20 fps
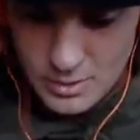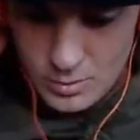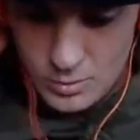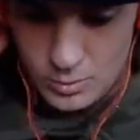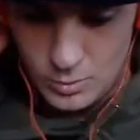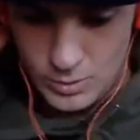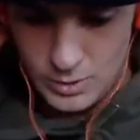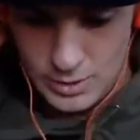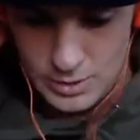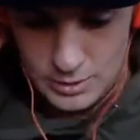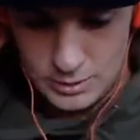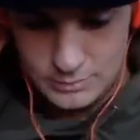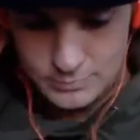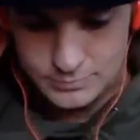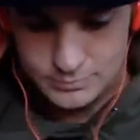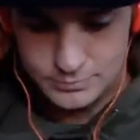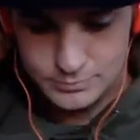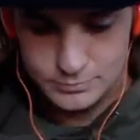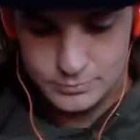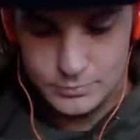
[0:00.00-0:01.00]

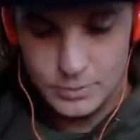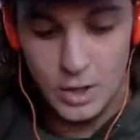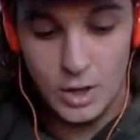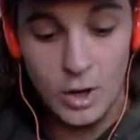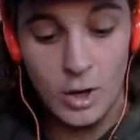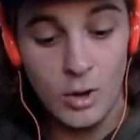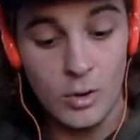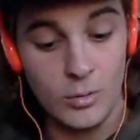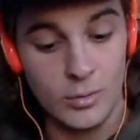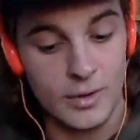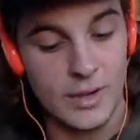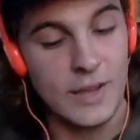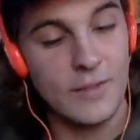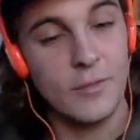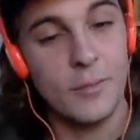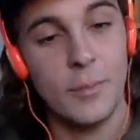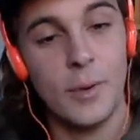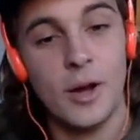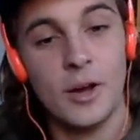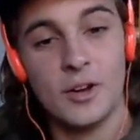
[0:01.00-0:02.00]
Well,
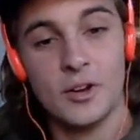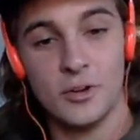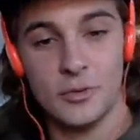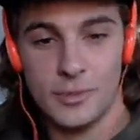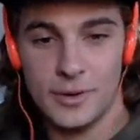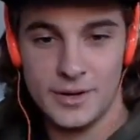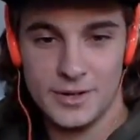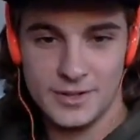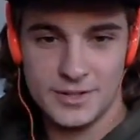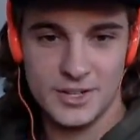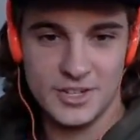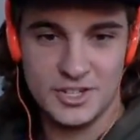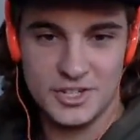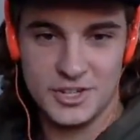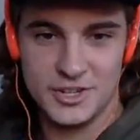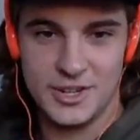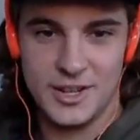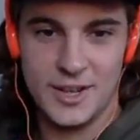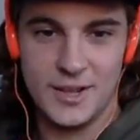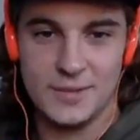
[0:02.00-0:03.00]
Kevin Bockel, we didn't touch
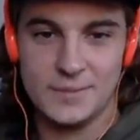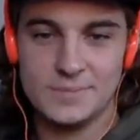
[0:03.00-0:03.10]
on that.